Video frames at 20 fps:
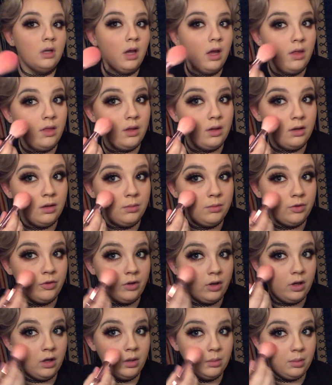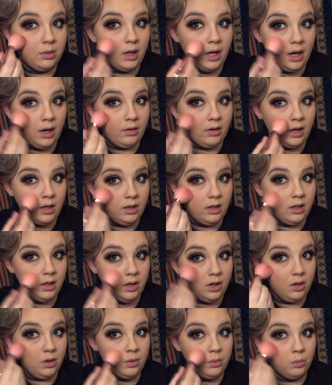and then I'm just gonna apply it right
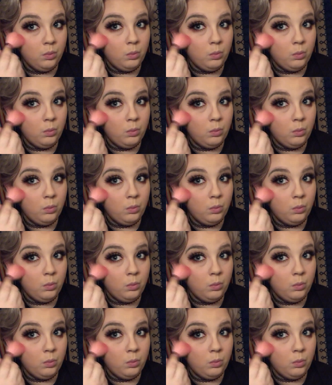here.